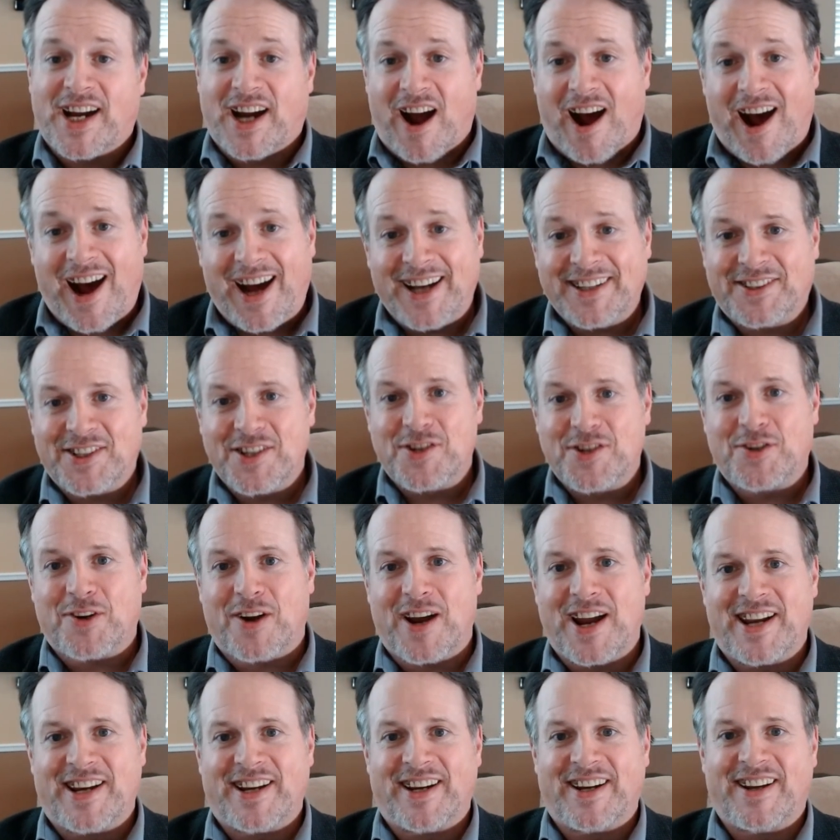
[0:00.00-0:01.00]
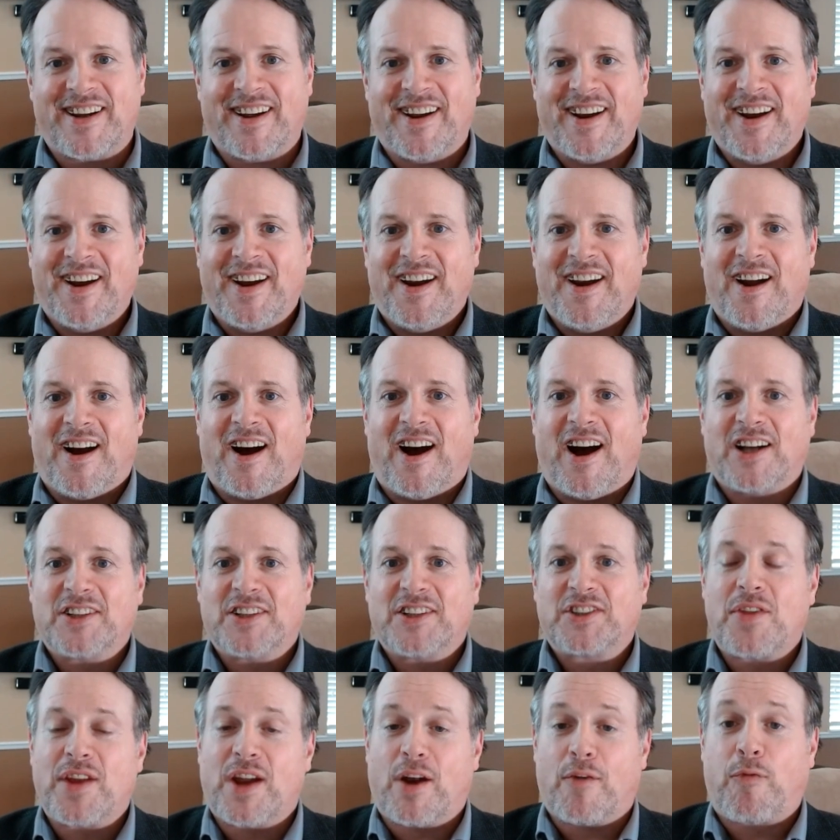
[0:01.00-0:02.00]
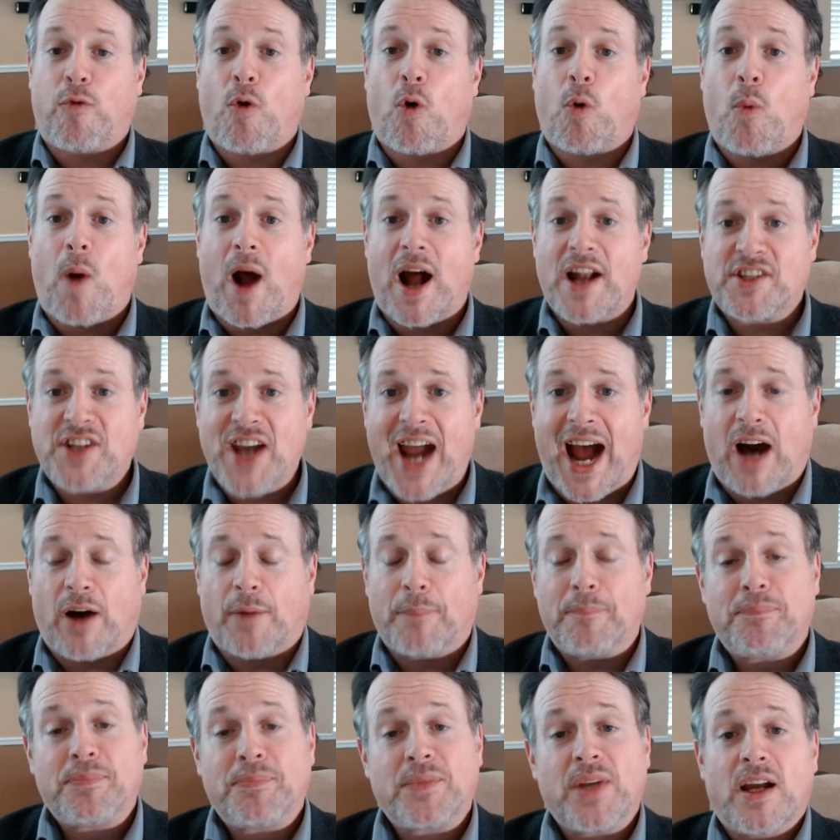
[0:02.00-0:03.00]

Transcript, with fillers: concentrated, uh, so therefore watch out.